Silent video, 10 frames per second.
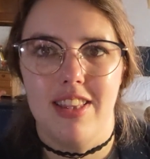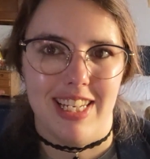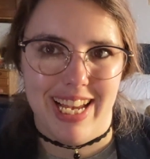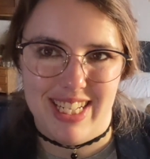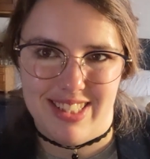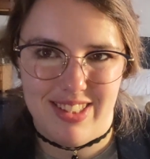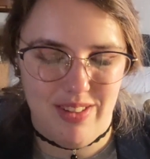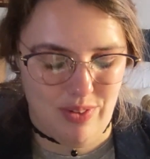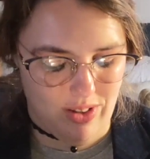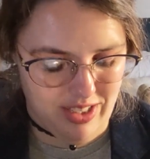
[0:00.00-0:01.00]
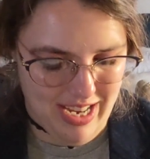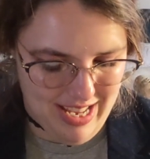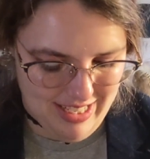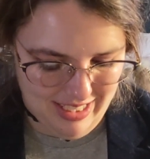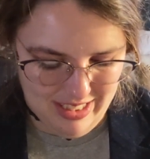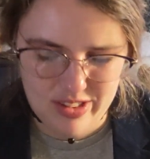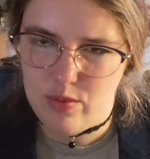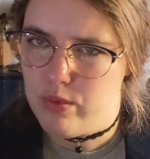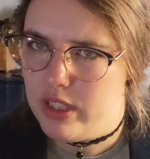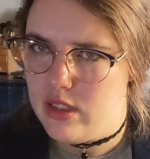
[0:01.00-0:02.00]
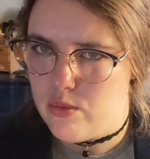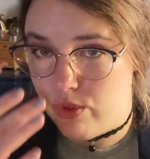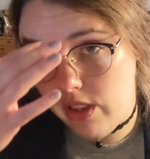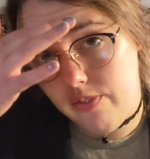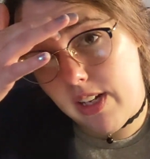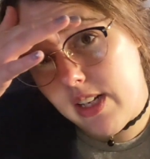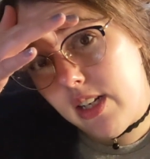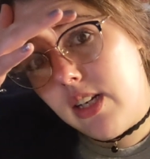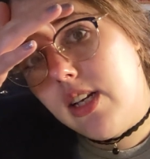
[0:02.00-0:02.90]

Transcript: the N64, and it's really fun.